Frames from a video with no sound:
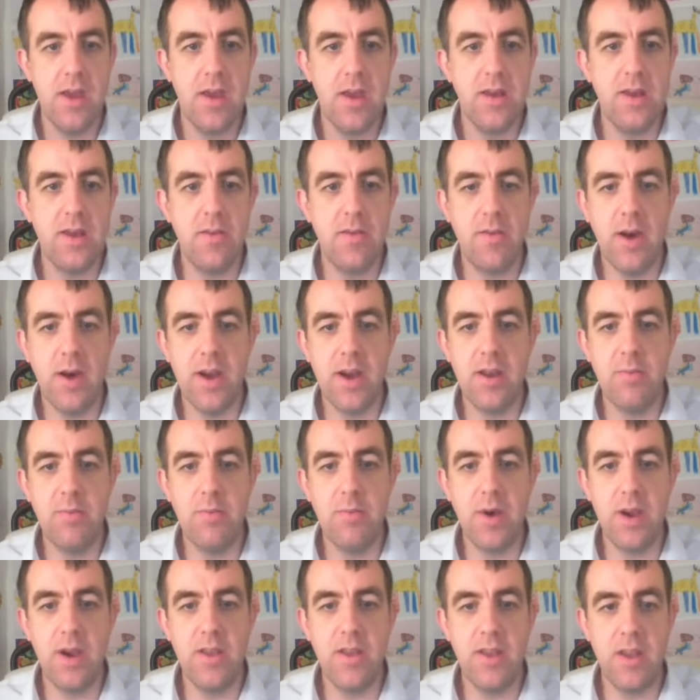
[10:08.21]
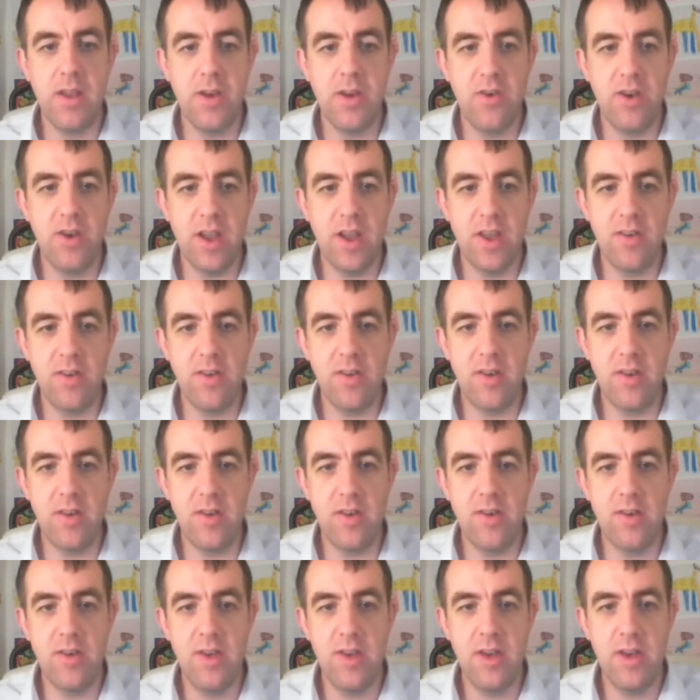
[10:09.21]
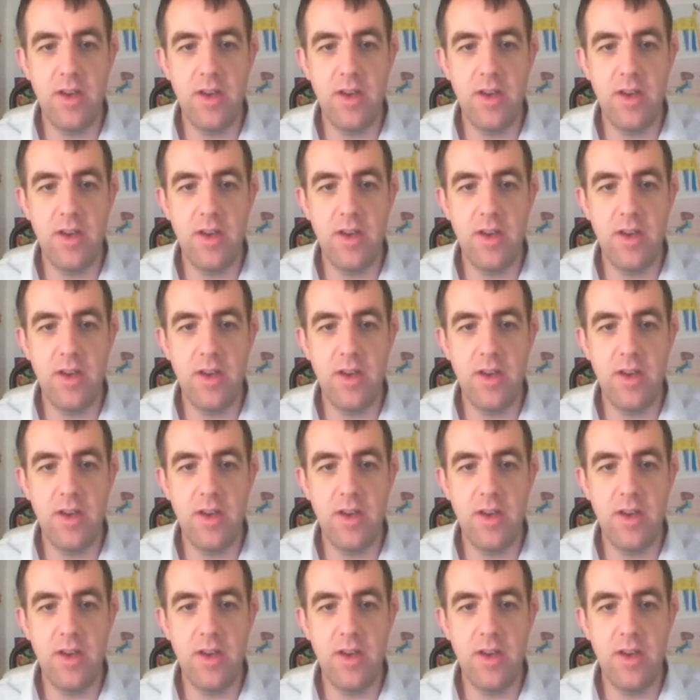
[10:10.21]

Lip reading: divided by the adjacent,